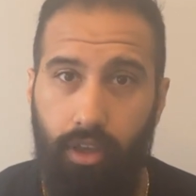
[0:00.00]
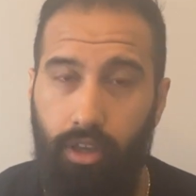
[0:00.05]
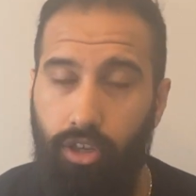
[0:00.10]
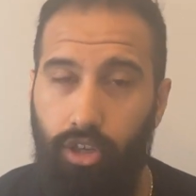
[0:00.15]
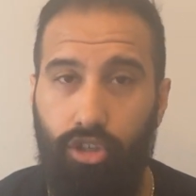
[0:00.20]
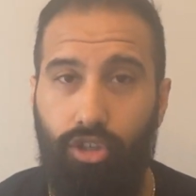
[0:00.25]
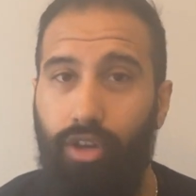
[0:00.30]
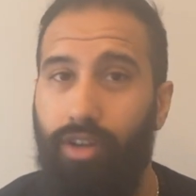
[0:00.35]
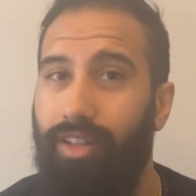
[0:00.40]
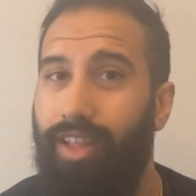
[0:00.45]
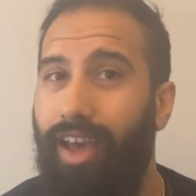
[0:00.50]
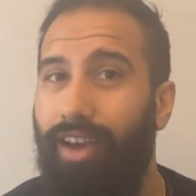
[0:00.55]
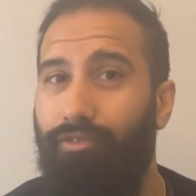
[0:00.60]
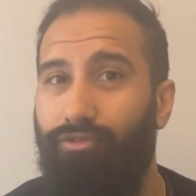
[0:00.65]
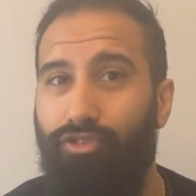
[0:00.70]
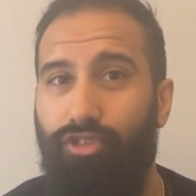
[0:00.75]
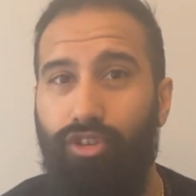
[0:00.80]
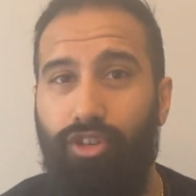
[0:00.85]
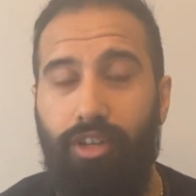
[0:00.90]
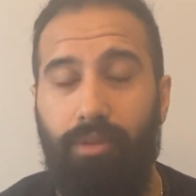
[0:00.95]
You don't
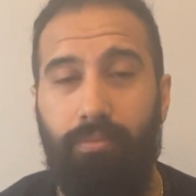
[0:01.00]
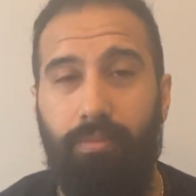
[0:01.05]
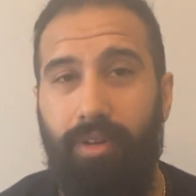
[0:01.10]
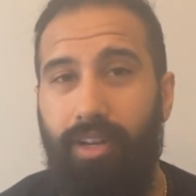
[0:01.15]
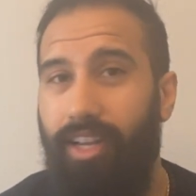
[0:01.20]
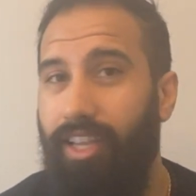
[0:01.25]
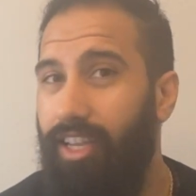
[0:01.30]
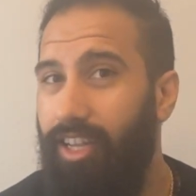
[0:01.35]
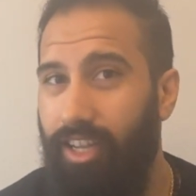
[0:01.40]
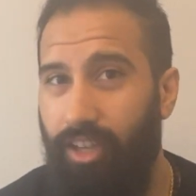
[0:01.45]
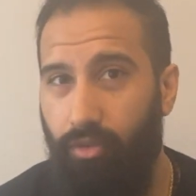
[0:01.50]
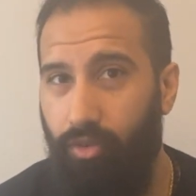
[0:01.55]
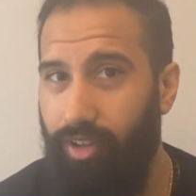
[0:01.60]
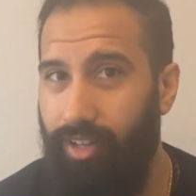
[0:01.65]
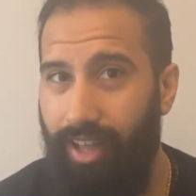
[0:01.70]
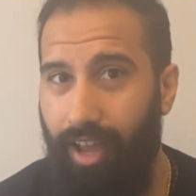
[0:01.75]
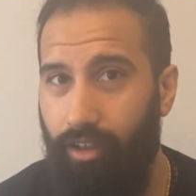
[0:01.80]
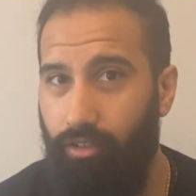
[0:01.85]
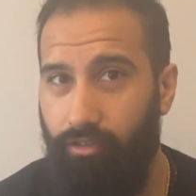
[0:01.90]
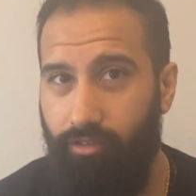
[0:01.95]
have to completely
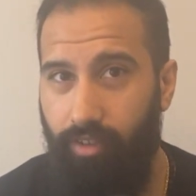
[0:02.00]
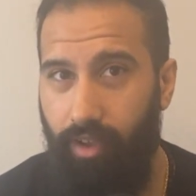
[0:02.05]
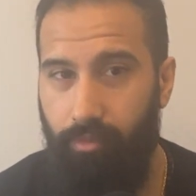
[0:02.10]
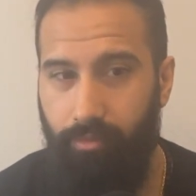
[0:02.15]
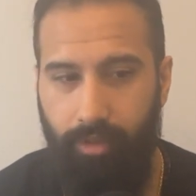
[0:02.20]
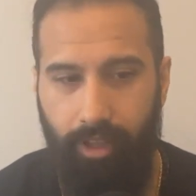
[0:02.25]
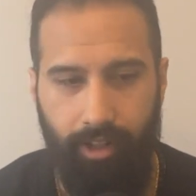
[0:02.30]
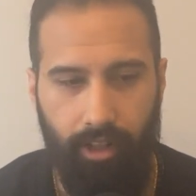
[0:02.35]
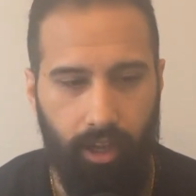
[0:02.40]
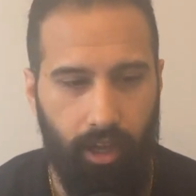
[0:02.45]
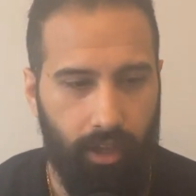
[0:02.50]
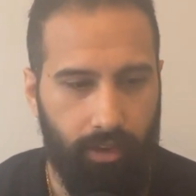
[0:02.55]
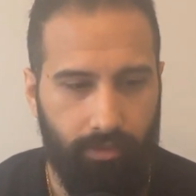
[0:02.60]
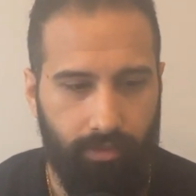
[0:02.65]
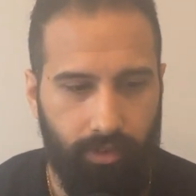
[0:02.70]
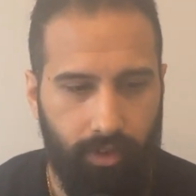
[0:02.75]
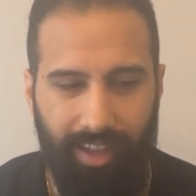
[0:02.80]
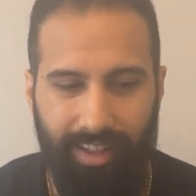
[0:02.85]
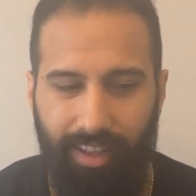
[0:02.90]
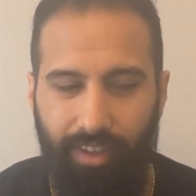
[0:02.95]
renounce family
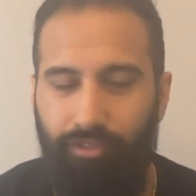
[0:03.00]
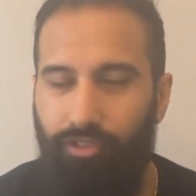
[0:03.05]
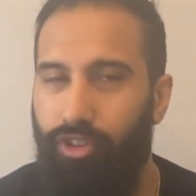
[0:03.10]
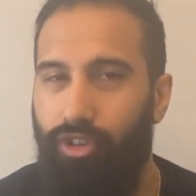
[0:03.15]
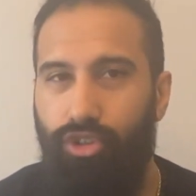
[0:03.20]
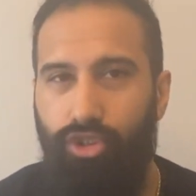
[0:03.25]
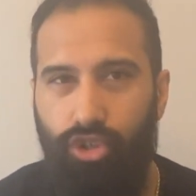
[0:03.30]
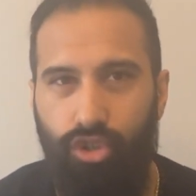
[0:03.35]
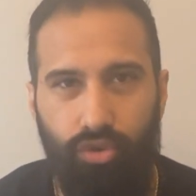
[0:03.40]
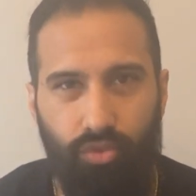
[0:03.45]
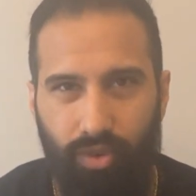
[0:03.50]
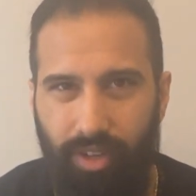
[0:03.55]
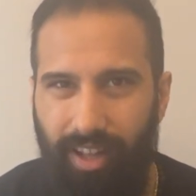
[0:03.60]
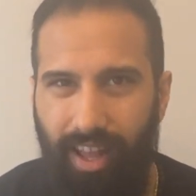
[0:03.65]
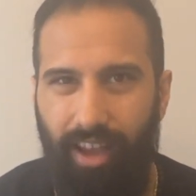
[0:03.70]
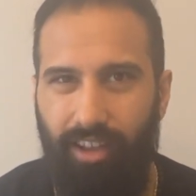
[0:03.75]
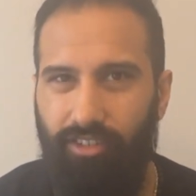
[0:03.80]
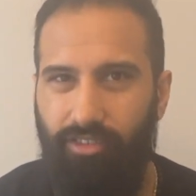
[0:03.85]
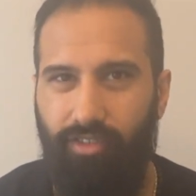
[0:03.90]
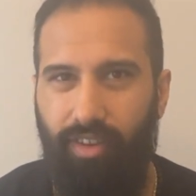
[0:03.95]
life. If you do
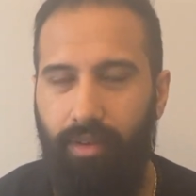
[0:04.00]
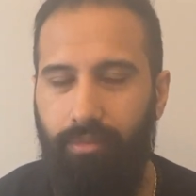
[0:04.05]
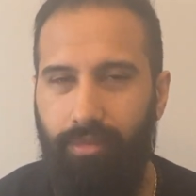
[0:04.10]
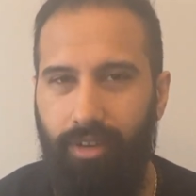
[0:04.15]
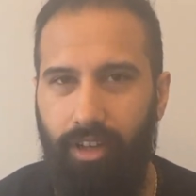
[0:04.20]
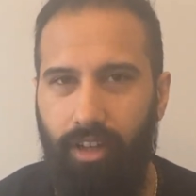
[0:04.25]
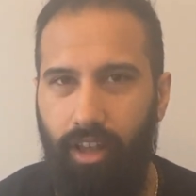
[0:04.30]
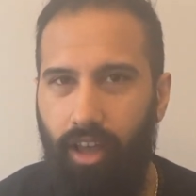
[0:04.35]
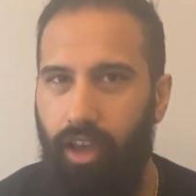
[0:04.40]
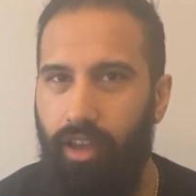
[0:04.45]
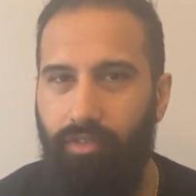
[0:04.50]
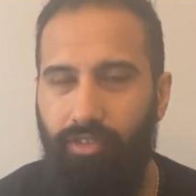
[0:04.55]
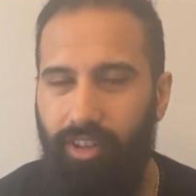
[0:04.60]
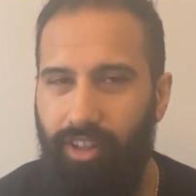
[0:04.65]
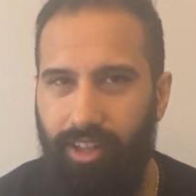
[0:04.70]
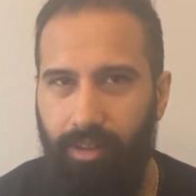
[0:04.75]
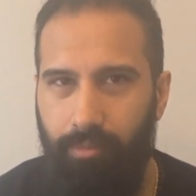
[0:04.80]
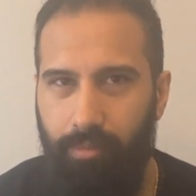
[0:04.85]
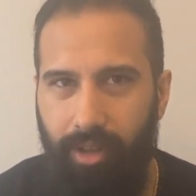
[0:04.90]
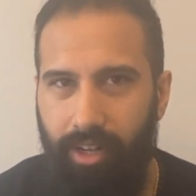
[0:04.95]
renounce family life
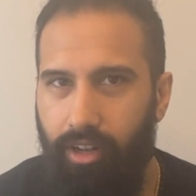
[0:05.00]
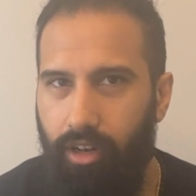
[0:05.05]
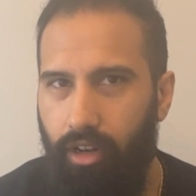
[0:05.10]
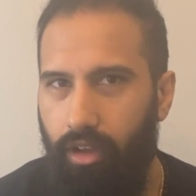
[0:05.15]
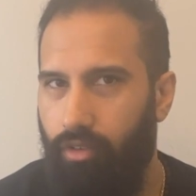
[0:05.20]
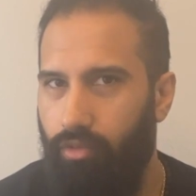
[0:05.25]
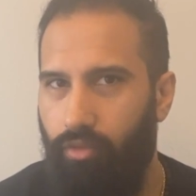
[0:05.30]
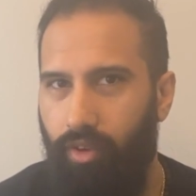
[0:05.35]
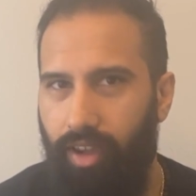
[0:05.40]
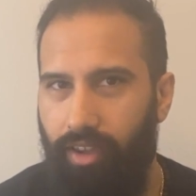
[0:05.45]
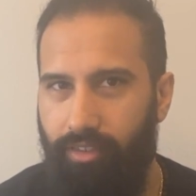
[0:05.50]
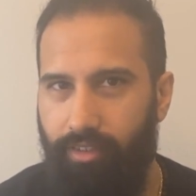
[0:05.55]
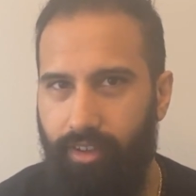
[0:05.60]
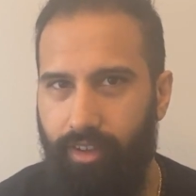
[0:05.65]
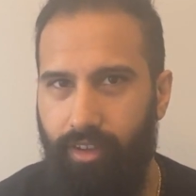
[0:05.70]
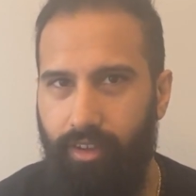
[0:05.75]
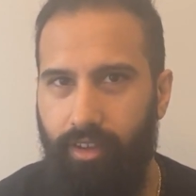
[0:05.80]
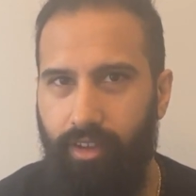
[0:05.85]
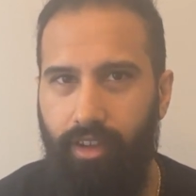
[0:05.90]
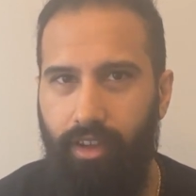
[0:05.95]
in the middle of
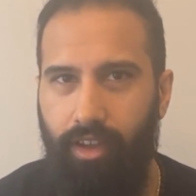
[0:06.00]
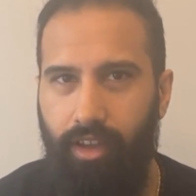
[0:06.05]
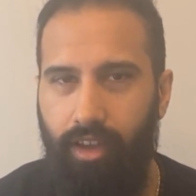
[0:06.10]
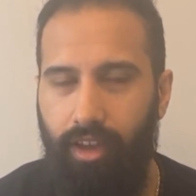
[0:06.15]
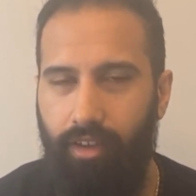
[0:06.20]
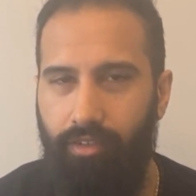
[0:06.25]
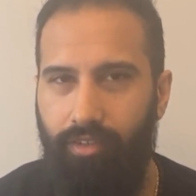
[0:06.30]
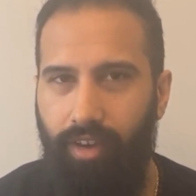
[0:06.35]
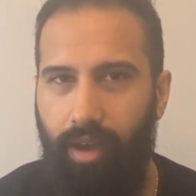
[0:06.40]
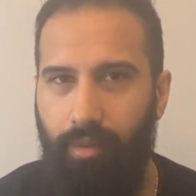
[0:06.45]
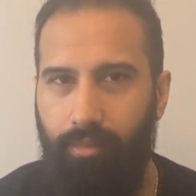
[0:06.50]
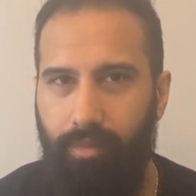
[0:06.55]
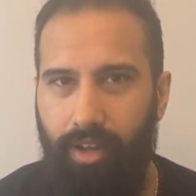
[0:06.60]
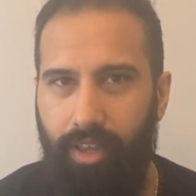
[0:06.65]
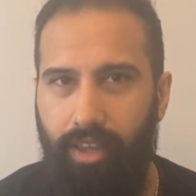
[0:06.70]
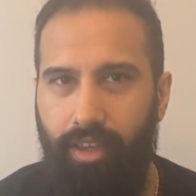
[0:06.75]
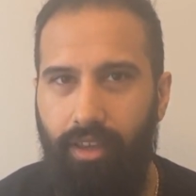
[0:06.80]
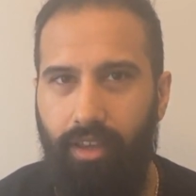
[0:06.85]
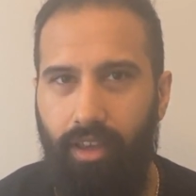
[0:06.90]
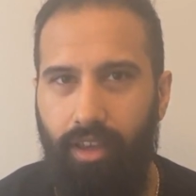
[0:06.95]
raising a
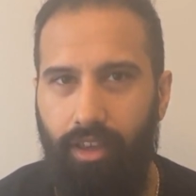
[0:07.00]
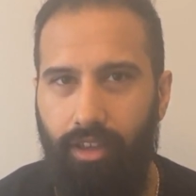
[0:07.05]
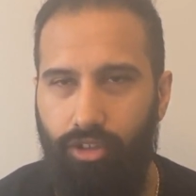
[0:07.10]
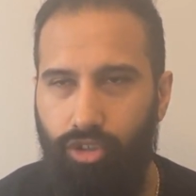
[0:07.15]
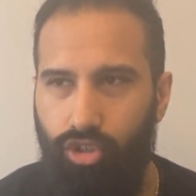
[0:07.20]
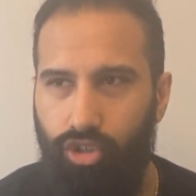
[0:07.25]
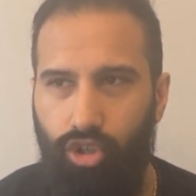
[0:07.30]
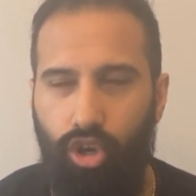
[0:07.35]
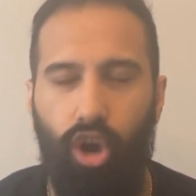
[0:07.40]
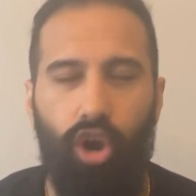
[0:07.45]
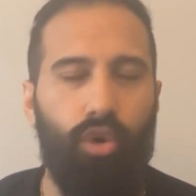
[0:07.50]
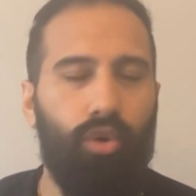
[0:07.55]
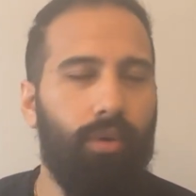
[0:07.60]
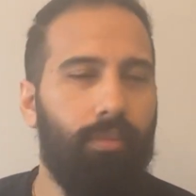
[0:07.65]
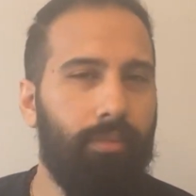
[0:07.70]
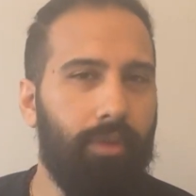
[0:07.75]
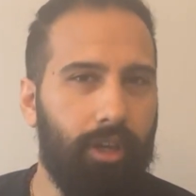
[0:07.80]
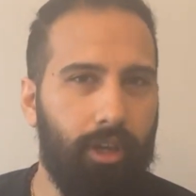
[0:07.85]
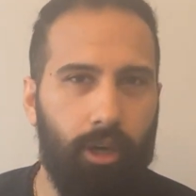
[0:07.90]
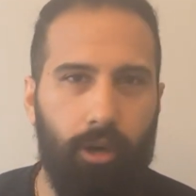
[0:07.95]
family to go
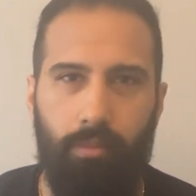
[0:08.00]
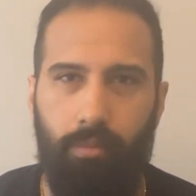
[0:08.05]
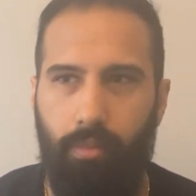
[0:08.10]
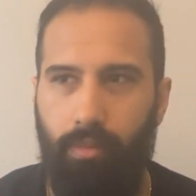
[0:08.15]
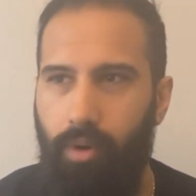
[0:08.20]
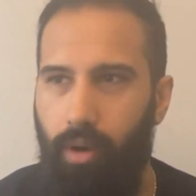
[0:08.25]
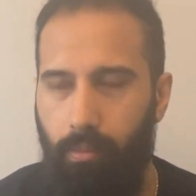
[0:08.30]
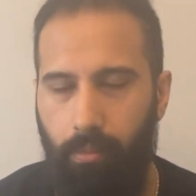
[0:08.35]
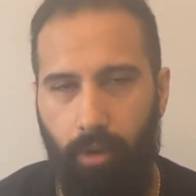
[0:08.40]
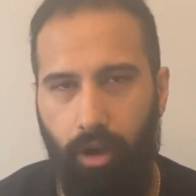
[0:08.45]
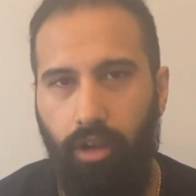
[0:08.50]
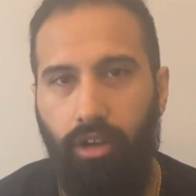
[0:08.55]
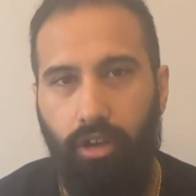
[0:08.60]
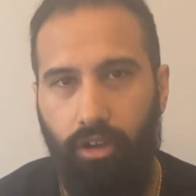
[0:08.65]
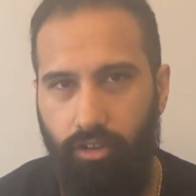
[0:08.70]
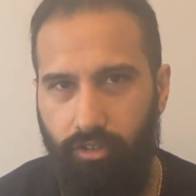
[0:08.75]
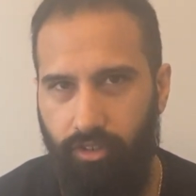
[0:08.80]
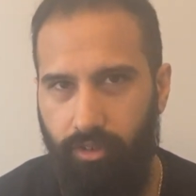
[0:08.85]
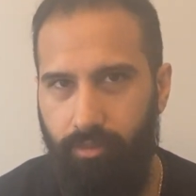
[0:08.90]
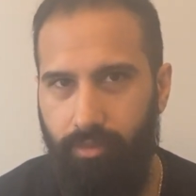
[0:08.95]
and become a
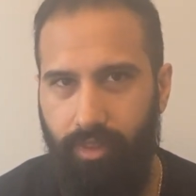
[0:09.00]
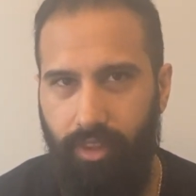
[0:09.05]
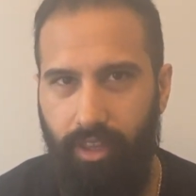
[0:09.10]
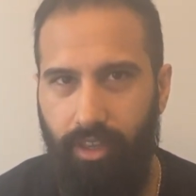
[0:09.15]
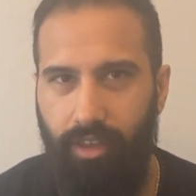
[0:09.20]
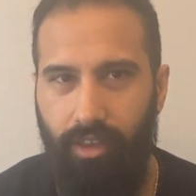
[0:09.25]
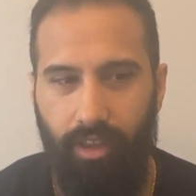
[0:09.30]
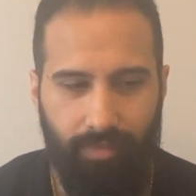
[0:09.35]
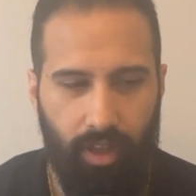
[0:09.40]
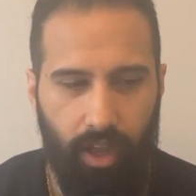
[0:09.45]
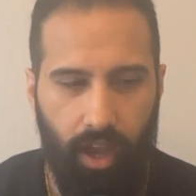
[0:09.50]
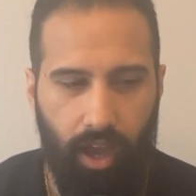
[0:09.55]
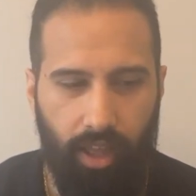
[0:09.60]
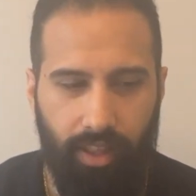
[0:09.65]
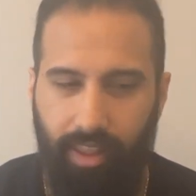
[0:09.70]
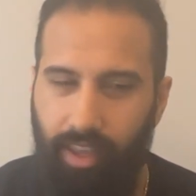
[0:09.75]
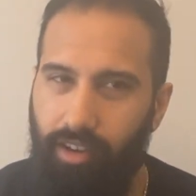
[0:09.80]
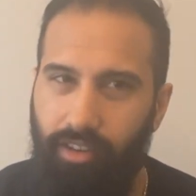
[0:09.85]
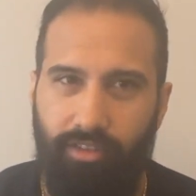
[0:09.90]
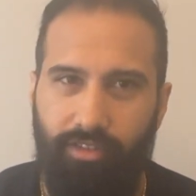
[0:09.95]
monk or something.
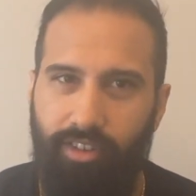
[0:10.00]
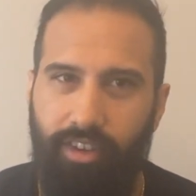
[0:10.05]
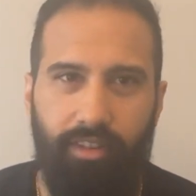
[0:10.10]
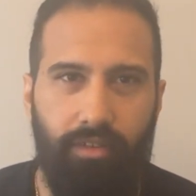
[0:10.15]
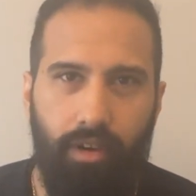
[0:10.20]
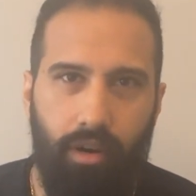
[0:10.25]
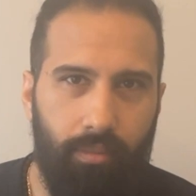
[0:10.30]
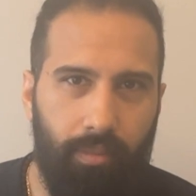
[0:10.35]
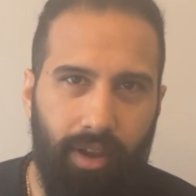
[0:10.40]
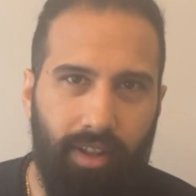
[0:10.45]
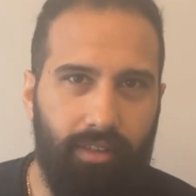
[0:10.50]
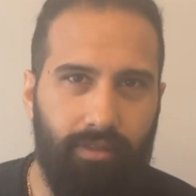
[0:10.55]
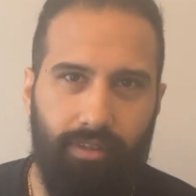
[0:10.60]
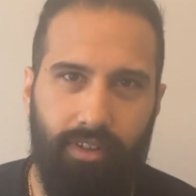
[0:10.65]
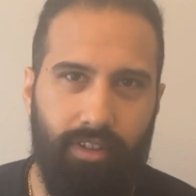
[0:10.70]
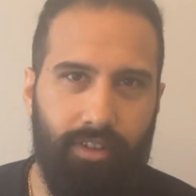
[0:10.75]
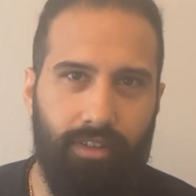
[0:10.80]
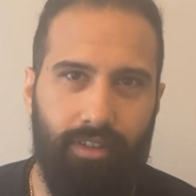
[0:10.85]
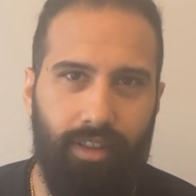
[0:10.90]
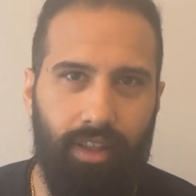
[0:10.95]
There's zero
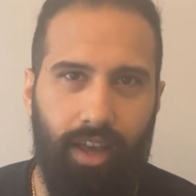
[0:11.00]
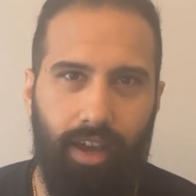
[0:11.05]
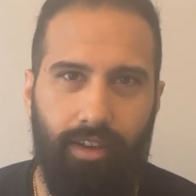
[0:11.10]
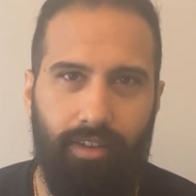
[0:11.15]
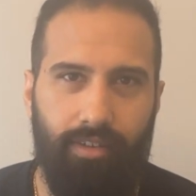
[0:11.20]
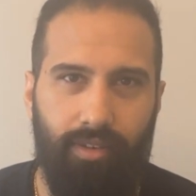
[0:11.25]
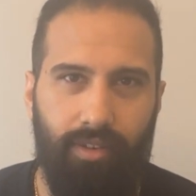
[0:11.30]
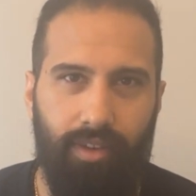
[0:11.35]
benefit in that.